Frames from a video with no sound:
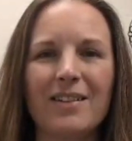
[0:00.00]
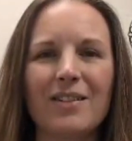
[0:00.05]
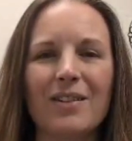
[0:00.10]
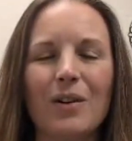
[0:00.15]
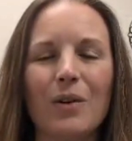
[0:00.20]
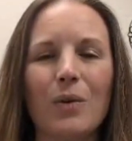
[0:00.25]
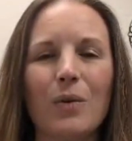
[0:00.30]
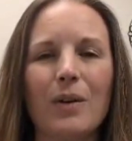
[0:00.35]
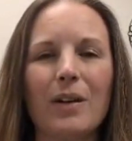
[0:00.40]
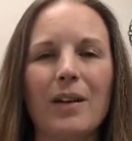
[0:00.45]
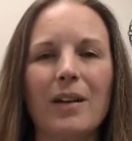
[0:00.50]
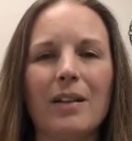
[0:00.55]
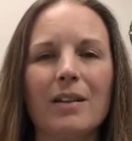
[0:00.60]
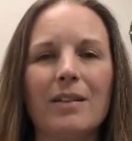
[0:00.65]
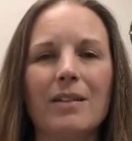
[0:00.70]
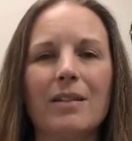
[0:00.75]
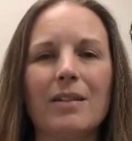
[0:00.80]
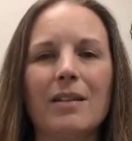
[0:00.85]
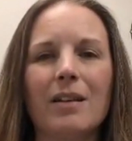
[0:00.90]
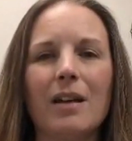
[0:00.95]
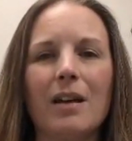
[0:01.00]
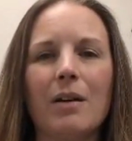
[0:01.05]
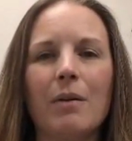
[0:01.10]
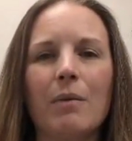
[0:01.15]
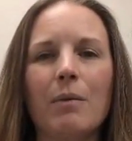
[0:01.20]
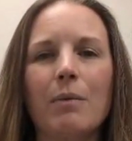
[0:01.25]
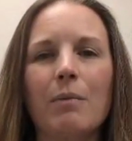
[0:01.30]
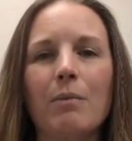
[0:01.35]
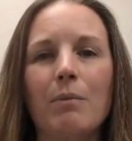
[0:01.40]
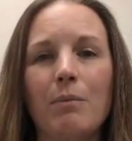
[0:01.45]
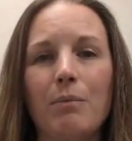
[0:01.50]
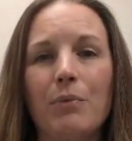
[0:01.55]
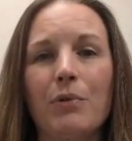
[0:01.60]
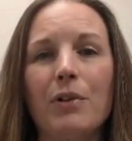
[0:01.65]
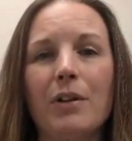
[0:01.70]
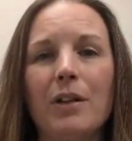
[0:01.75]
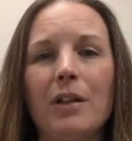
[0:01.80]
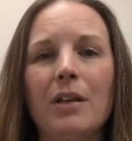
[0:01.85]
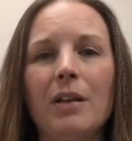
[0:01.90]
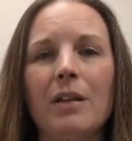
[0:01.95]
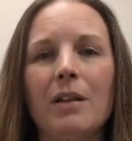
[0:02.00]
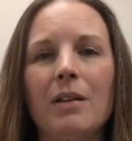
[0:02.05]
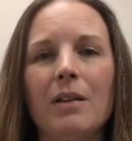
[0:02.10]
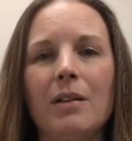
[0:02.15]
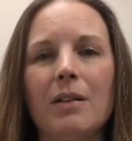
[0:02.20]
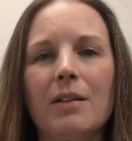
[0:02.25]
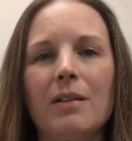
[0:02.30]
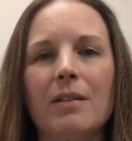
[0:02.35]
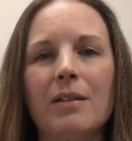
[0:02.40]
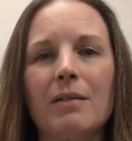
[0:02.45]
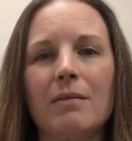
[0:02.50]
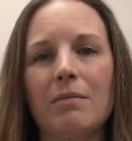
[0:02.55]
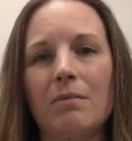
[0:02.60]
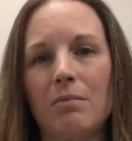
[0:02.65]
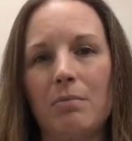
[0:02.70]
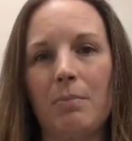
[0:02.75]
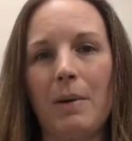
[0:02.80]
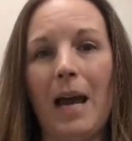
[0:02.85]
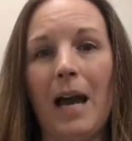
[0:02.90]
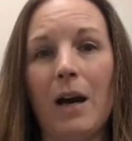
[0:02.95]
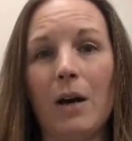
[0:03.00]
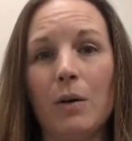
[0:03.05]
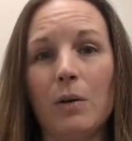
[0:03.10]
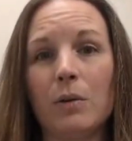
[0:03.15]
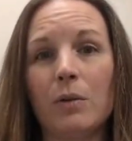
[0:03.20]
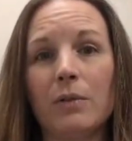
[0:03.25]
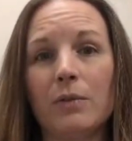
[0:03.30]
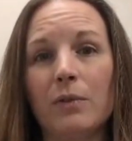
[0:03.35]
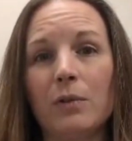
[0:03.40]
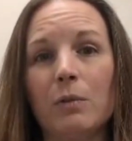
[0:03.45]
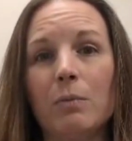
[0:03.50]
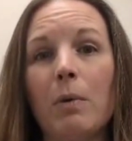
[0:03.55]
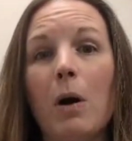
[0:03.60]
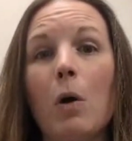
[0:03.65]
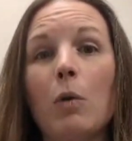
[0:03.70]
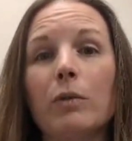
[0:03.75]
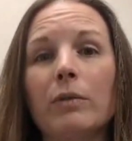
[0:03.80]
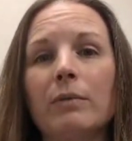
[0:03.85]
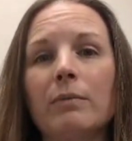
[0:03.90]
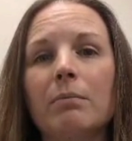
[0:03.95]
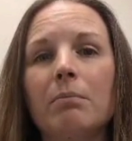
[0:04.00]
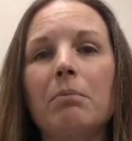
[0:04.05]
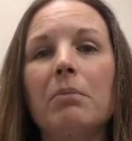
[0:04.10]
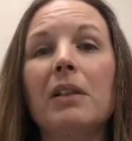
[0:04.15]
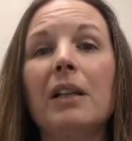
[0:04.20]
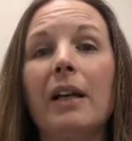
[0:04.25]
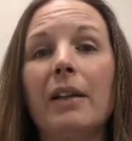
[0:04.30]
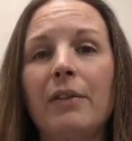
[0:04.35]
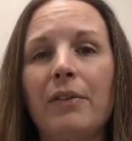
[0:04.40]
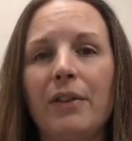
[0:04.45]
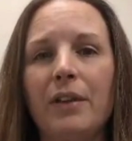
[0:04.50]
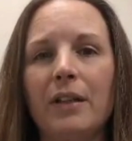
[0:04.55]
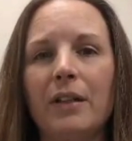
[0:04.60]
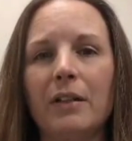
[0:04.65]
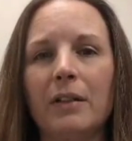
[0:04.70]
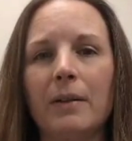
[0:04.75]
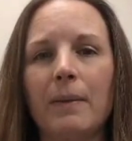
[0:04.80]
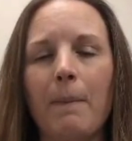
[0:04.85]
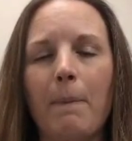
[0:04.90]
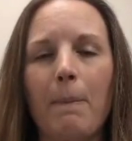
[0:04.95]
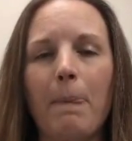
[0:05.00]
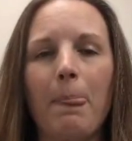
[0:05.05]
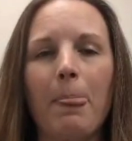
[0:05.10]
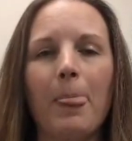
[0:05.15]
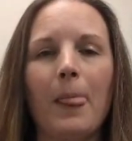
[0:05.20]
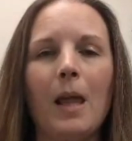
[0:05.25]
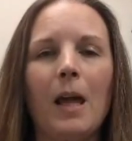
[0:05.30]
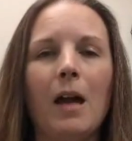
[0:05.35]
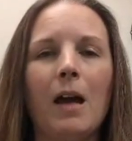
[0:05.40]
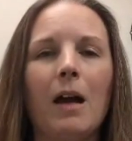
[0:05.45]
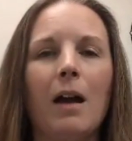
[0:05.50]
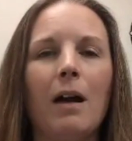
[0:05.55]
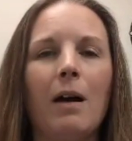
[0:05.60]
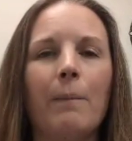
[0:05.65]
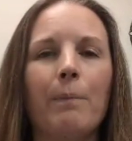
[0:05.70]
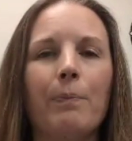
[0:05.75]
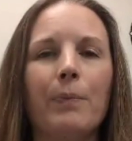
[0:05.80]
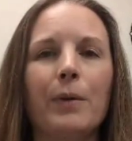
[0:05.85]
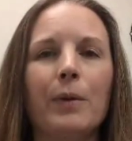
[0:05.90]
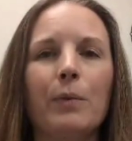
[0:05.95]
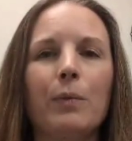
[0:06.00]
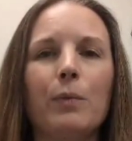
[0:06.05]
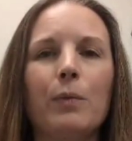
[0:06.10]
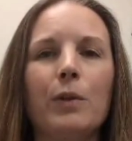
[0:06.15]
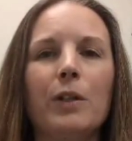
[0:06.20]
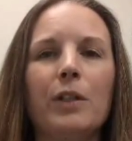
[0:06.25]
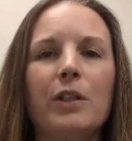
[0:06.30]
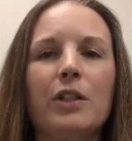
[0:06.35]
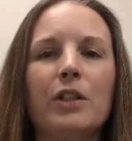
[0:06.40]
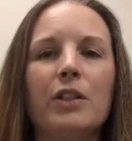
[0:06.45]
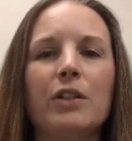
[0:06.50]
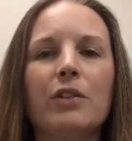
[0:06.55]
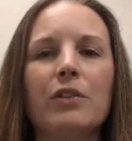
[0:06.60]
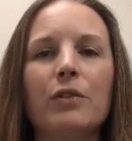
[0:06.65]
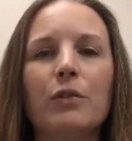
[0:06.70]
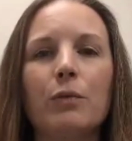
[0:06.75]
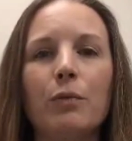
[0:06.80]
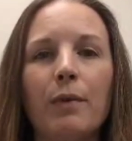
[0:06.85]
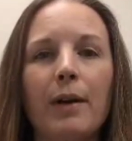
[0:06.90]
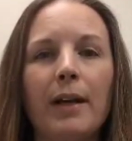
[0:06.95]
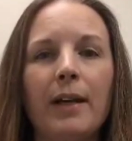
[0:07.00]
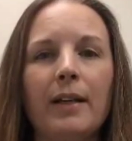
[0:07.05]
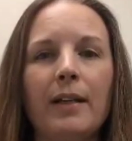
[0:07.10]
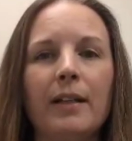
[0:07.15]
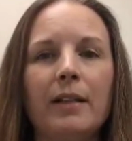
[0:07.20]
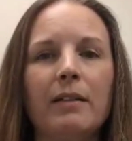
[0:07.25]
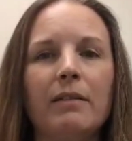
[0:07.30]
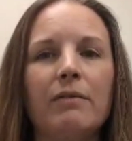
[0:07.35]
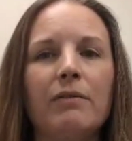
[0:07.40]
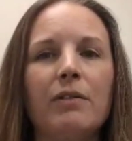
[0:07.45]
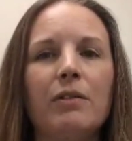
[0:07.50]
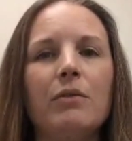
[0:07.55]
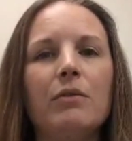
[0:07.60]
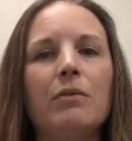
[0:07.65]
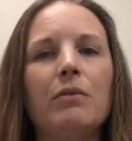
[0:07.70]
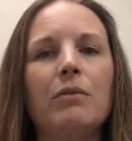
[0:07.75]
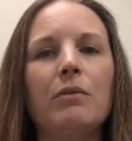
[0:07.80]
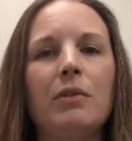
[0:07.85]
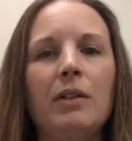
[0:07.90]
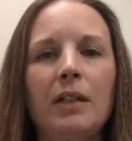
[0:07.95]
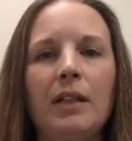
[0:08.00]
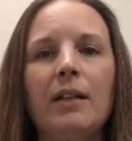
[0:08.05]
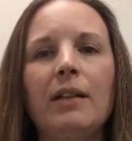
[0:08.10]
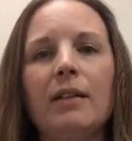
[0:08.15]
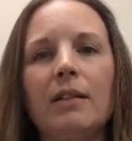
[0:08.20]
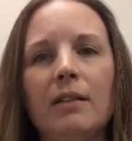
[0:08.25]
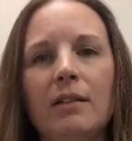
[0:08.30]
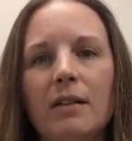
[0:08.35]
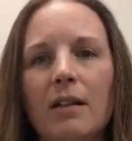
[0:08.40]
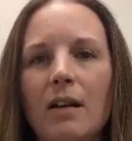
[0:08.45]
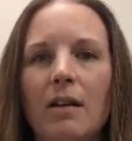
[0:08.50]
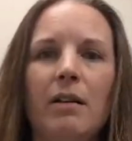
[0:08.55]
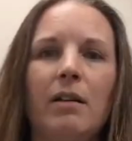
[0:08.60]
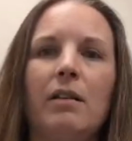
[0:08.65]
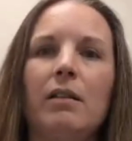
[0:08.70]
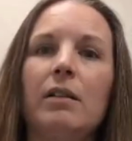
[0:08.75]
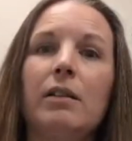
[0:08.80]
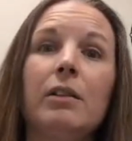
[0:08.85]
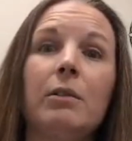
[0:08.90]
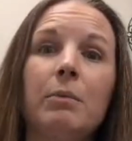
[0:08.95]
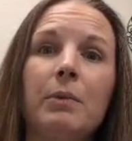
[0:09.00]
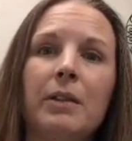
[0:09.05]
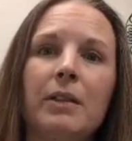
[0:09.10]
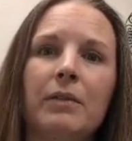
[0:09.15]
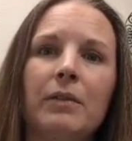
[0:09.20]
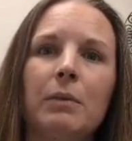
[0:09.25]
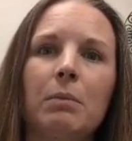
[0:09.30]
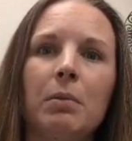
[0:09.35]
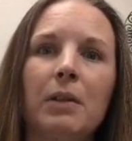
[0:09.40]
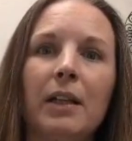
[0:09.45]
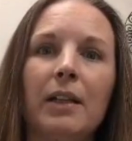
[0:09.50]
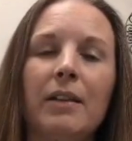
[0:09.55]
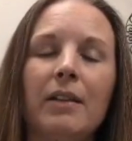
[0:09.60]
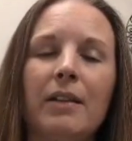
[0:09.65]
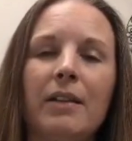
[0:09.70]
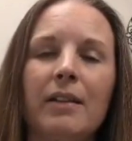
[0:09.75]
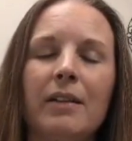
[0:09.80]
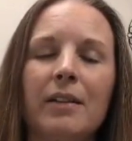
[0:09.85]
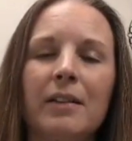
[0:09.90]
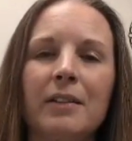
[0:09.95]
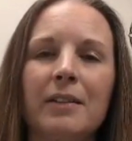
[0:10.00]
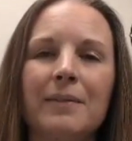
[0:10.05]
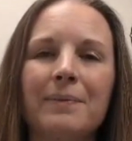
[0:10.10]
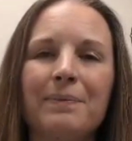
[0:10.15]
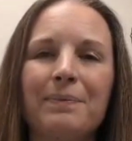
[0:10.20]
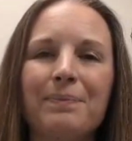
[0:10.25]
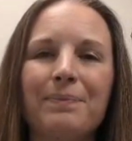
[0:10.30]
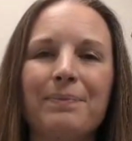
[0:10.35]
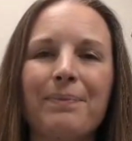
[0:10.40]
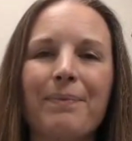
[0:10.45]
So it's a pretty powerful, potent blood thinner, which is great if you need a little bit of a blood thinner